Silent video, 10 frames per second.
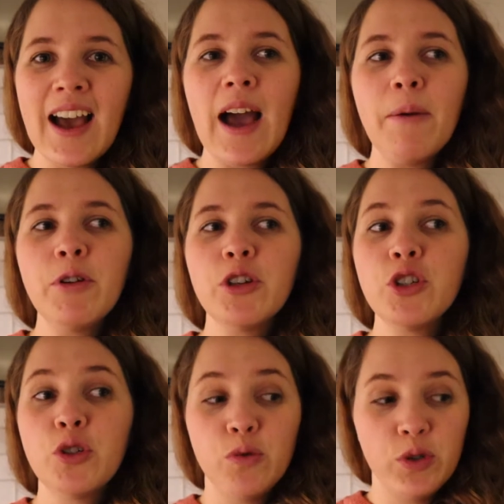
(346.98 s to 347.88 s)
I'm not
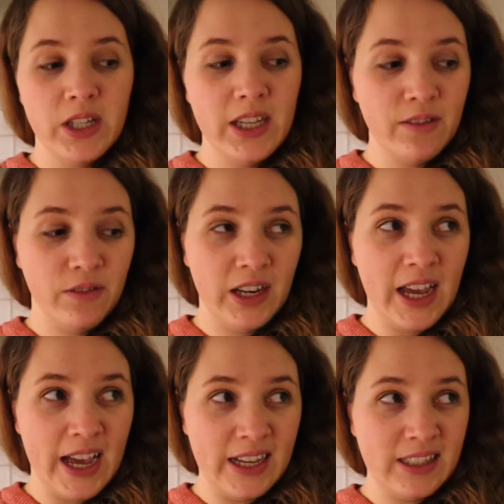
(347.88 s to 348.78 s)
sure if it
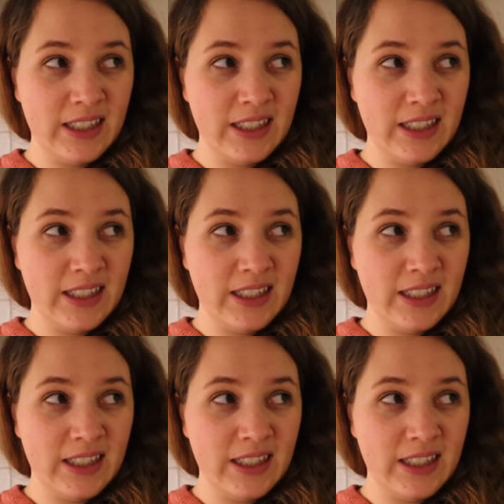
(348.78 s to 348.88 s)
has